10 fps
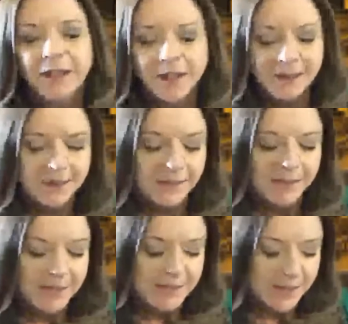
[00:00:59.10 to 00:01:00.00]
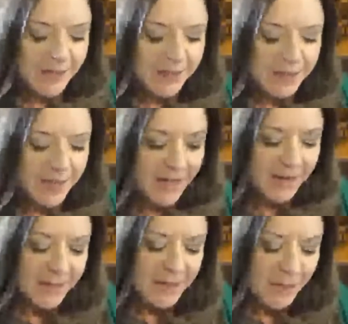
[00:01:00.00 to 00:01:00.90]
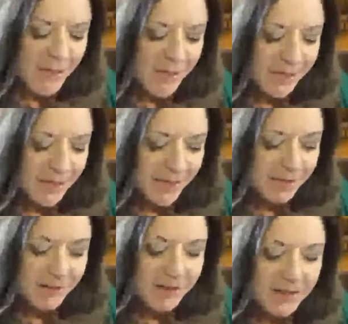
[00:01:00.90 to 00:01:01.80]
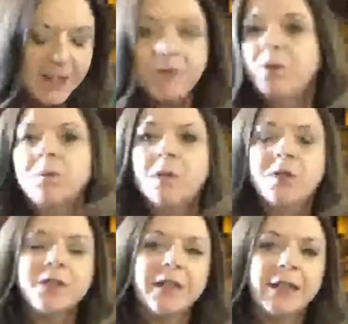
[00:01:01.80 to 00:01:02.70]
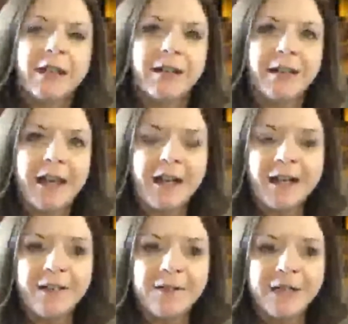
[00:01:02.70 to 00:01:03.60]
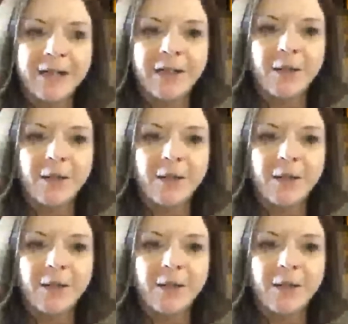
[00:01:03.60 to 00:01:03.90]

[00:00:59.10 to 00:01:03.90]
And as I think about that and the need for mercy in our lives, I